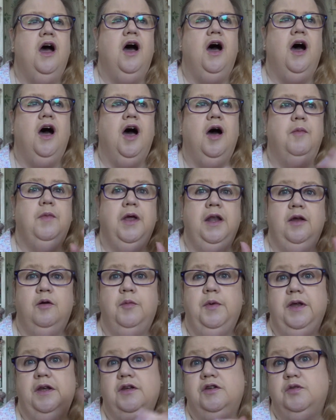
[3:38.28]
a little
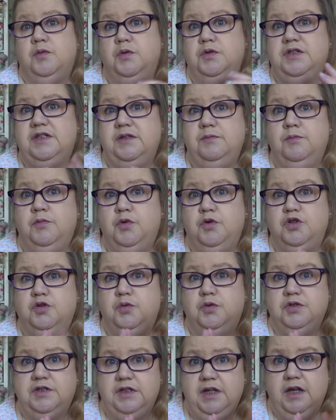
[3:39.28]
bit more
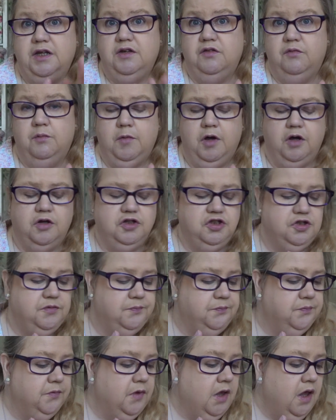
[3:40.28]
towards the end of March.
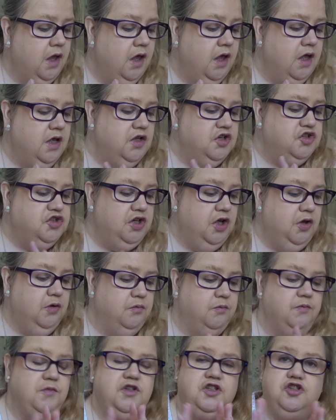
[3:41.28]
So,
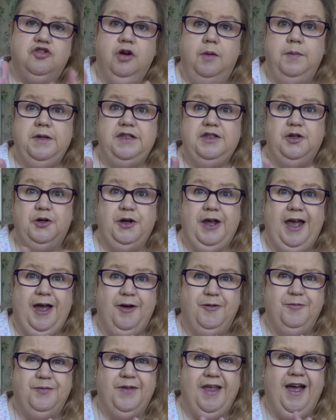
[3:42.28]
stripy sock
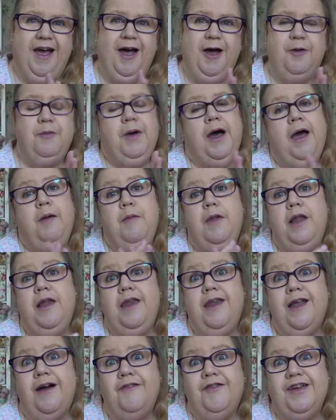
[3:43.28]
cowl.
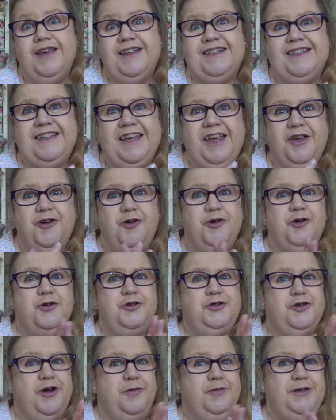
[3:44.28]
I'm loving seeing all your
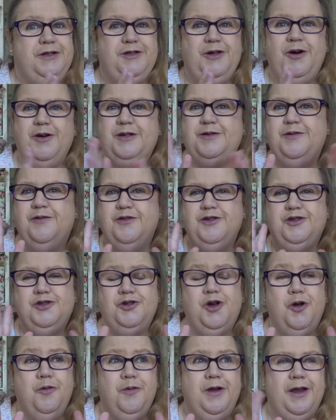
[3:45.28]
stripy socks. We've got
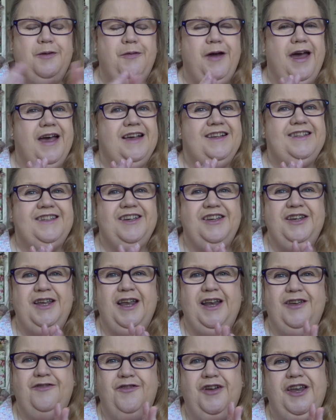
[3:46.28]
so many pairs that are
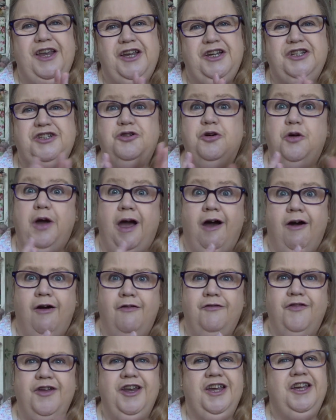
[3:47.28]
nearly finished or are
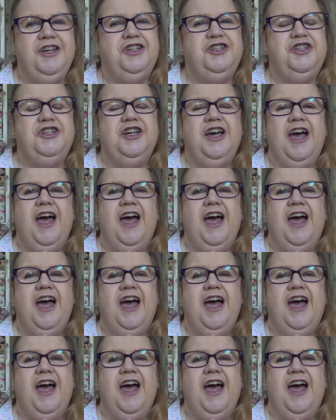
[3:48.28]
finished.